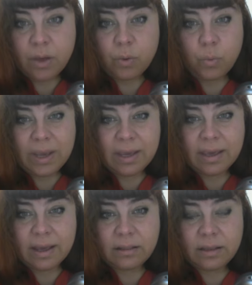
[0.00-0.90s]
We
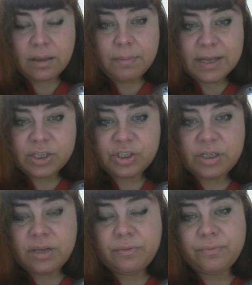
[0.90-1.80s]
can
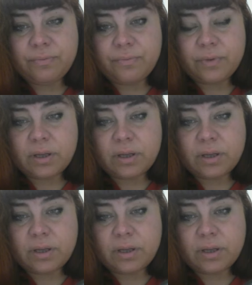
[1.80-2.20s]
imagine if